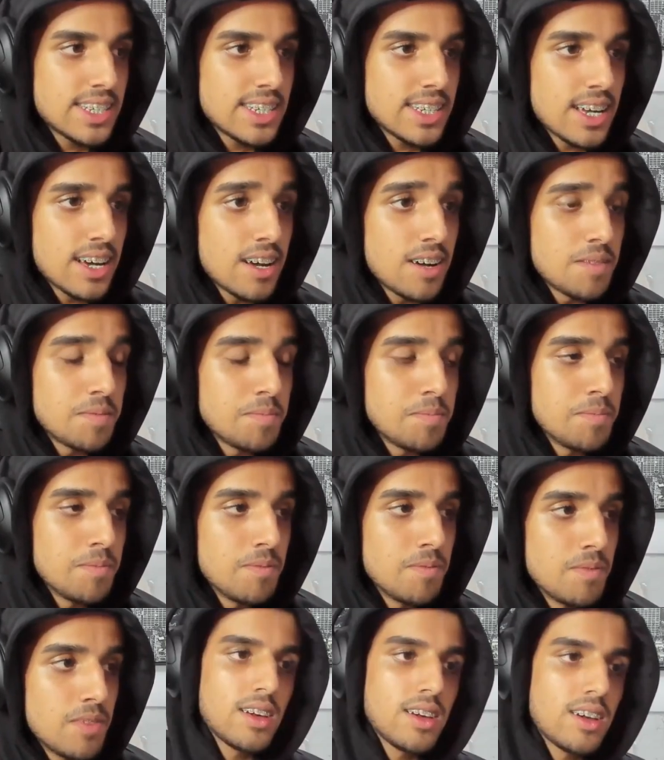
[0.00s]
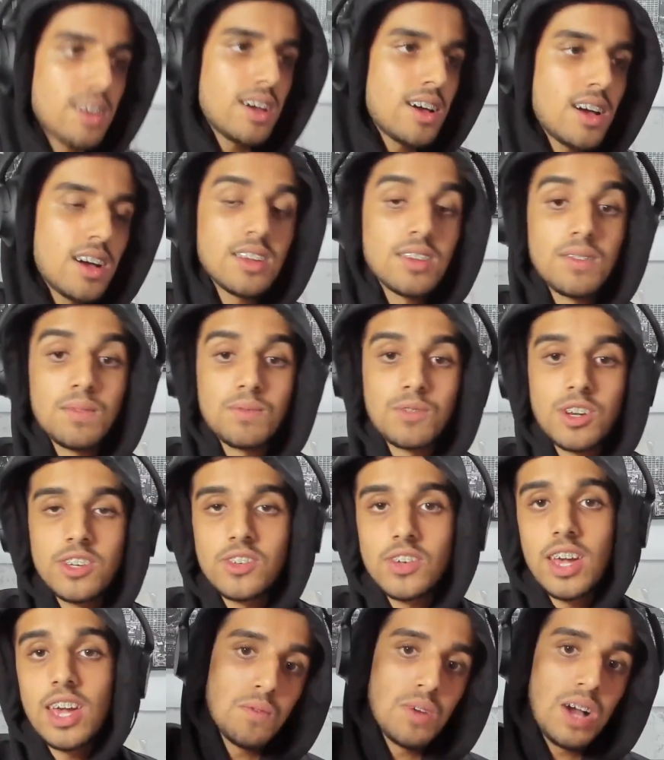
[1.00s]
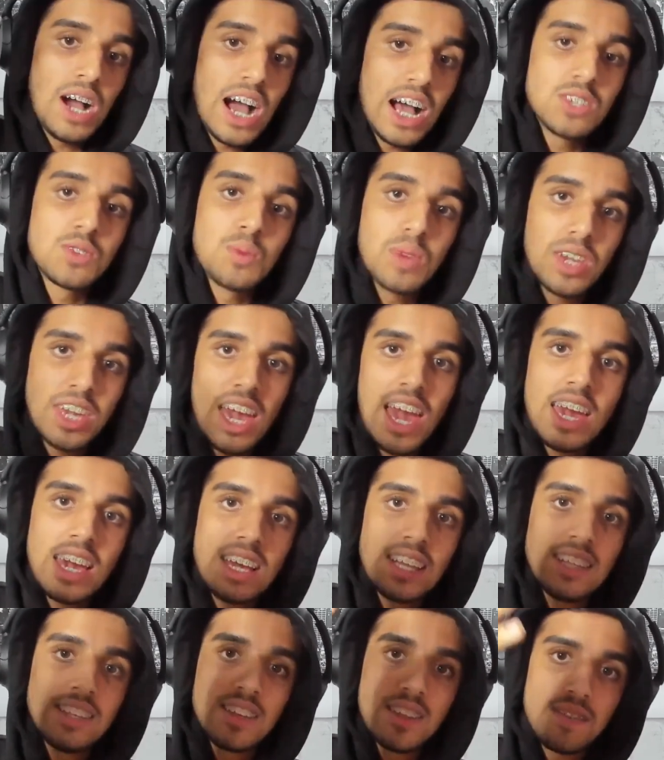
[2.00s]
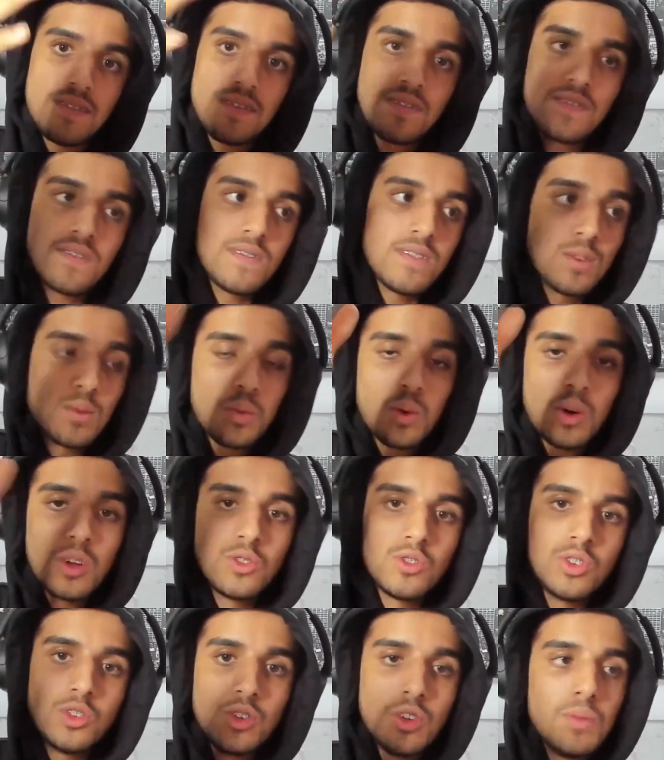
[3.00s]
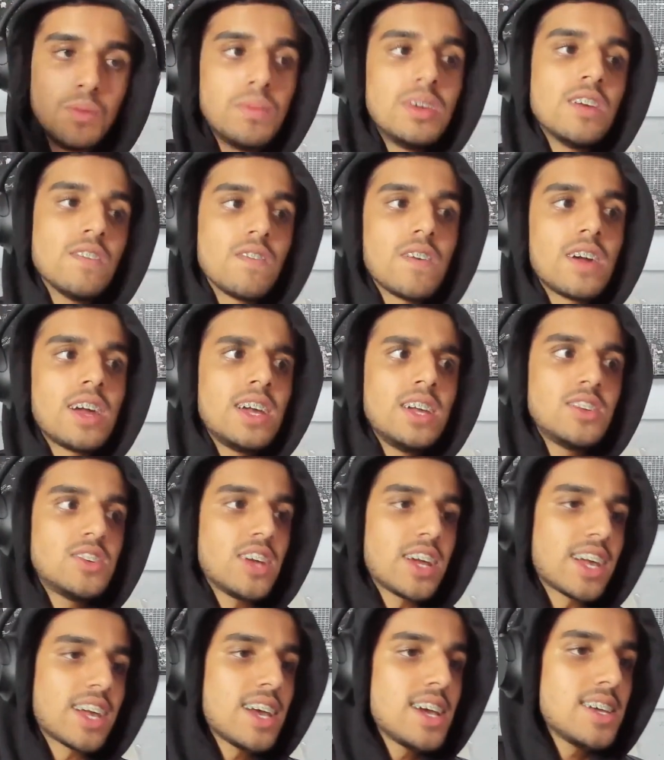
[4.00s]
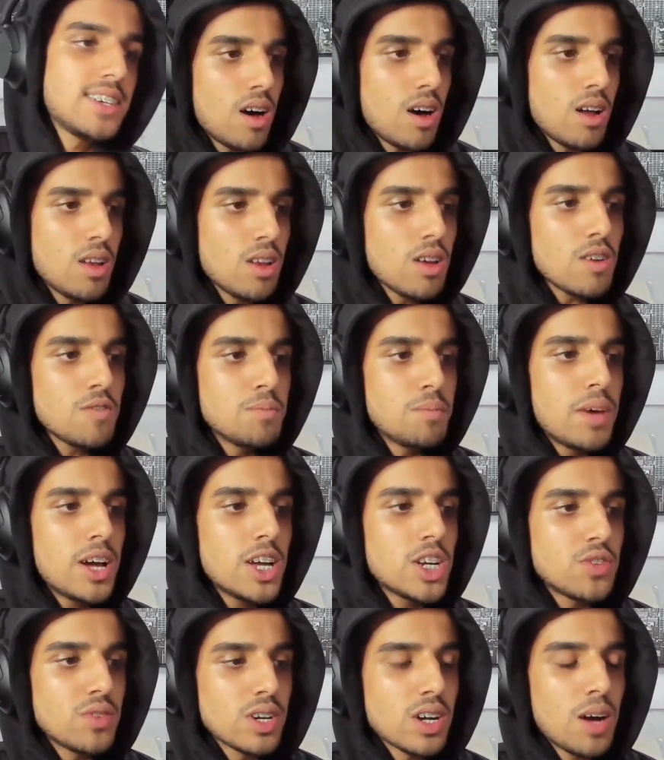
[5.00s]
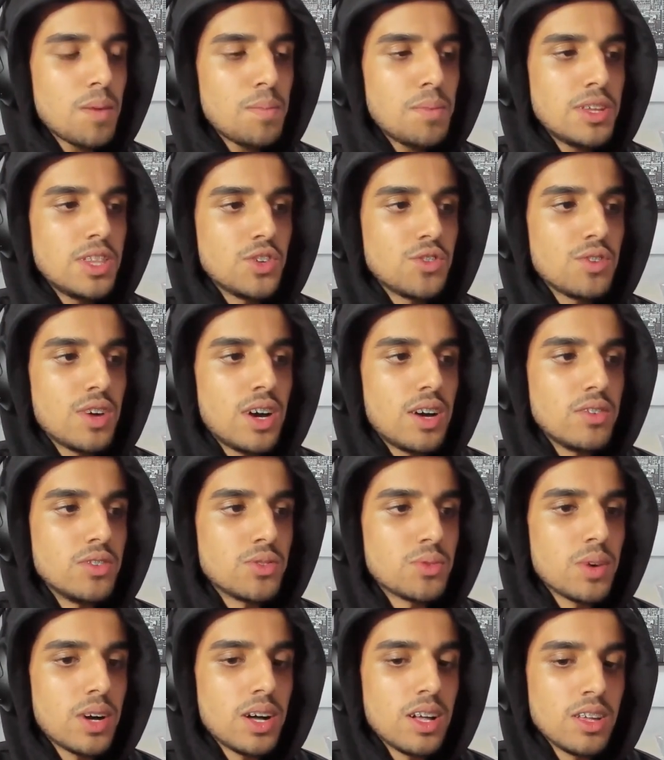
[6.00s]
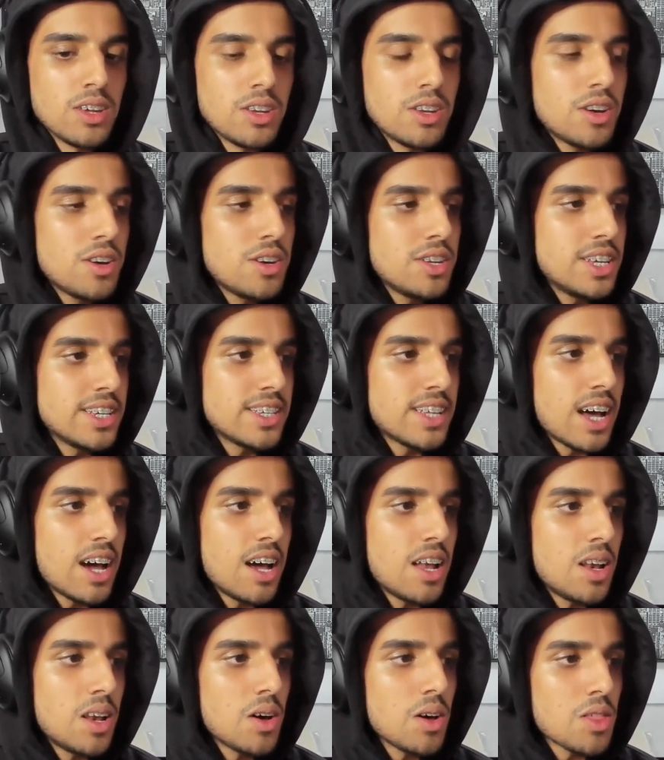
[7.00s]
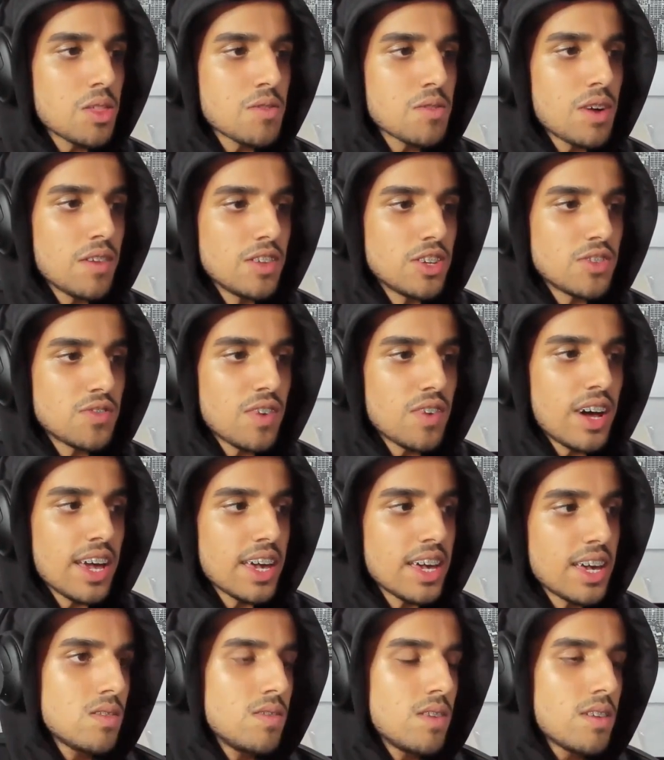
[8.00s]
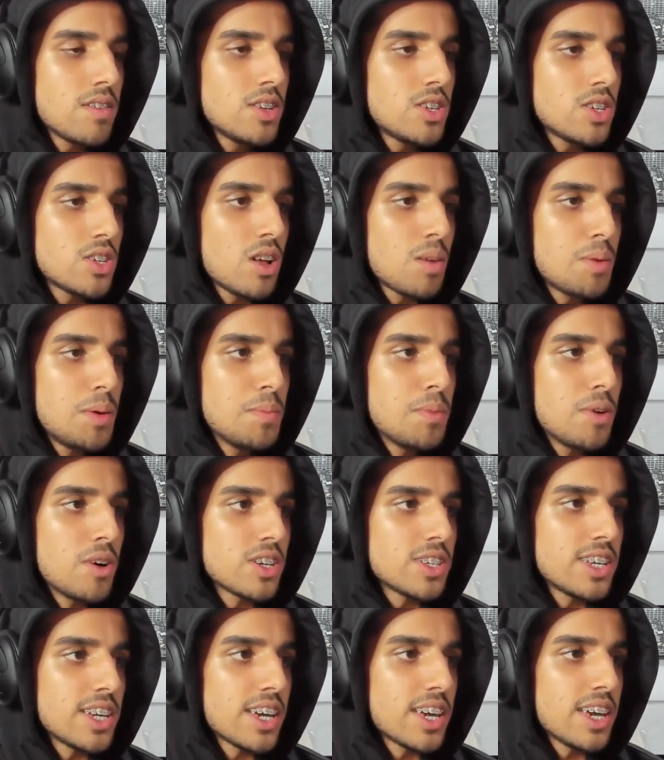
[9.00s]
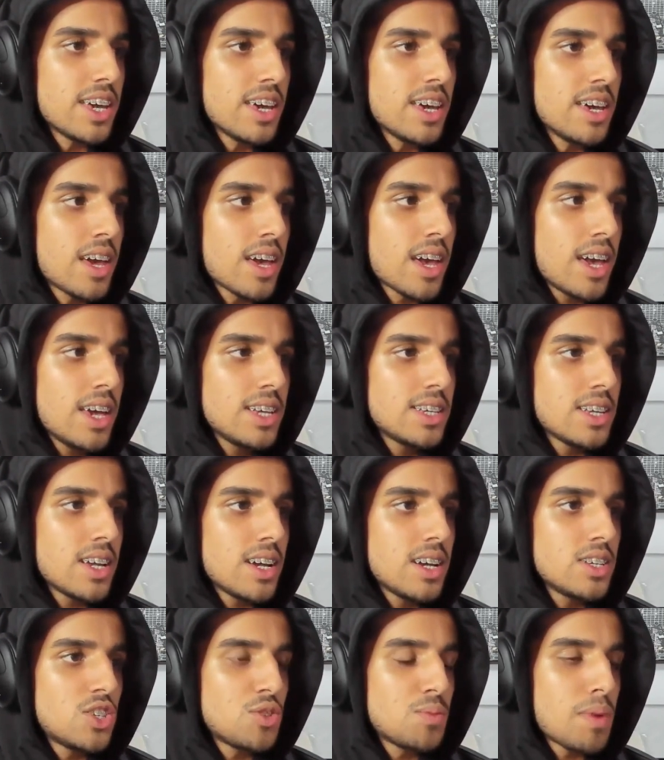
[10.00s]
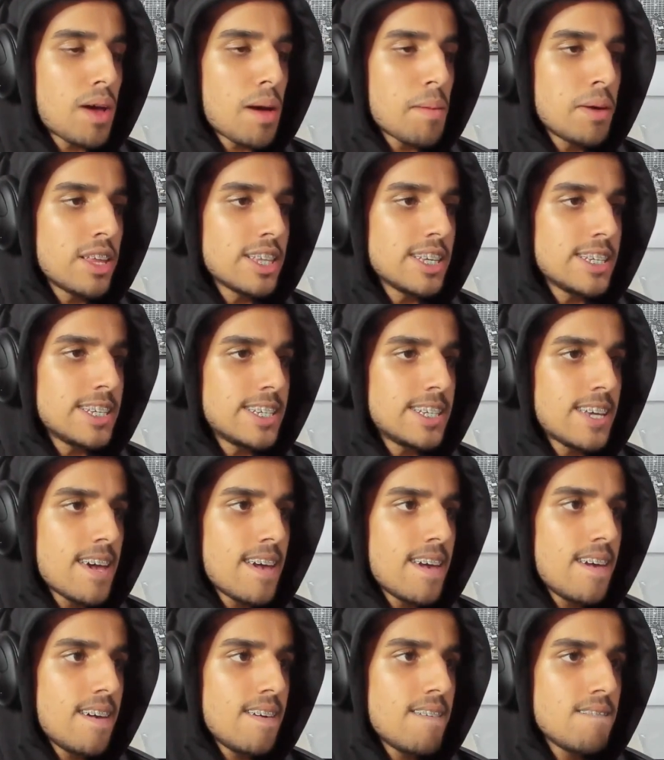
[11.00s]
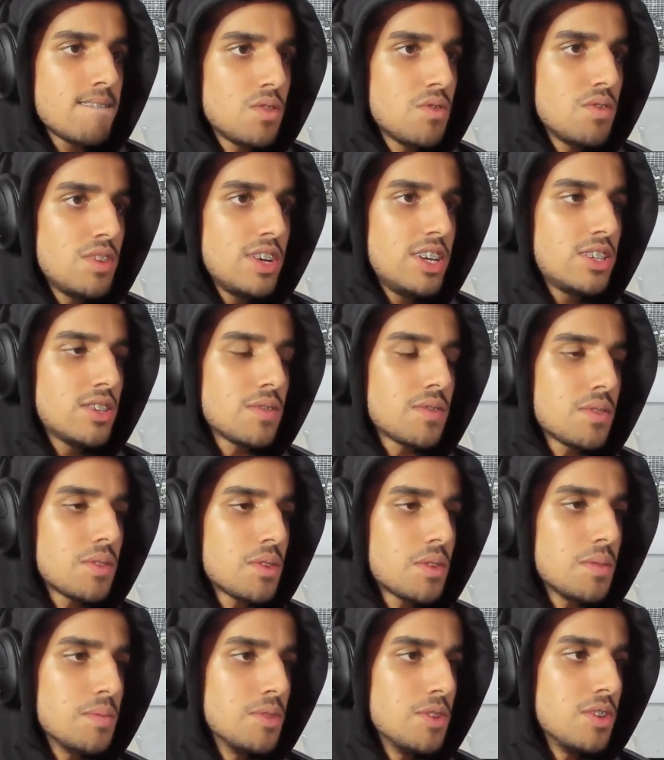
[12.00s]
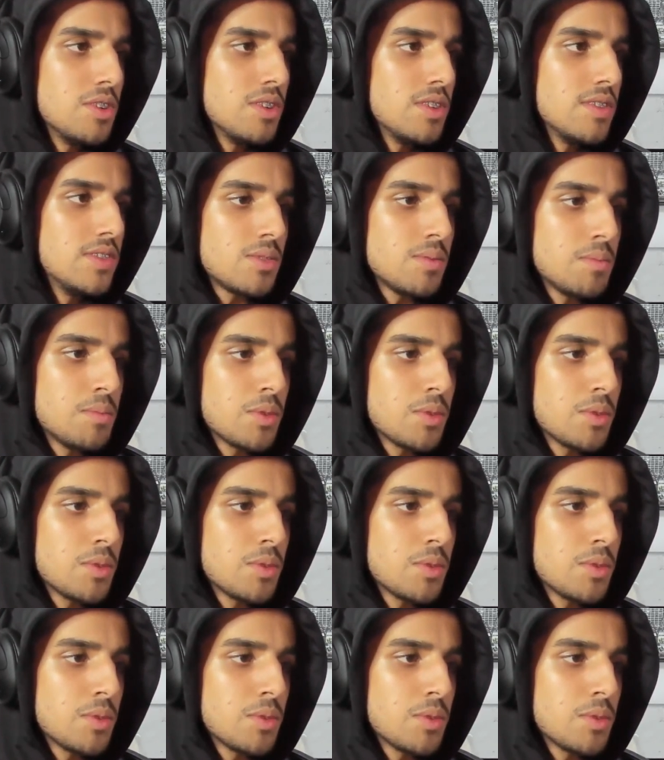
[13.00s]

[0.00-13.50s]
I don't know what I'm trying to say. As we're getting into the 1 to 2 minute range, I guess. A lot of measuring up in this round as well. You notice that a lot throughout this fight. Very sloppy boxing here. KSI is spamming the same 3 to 4 moves.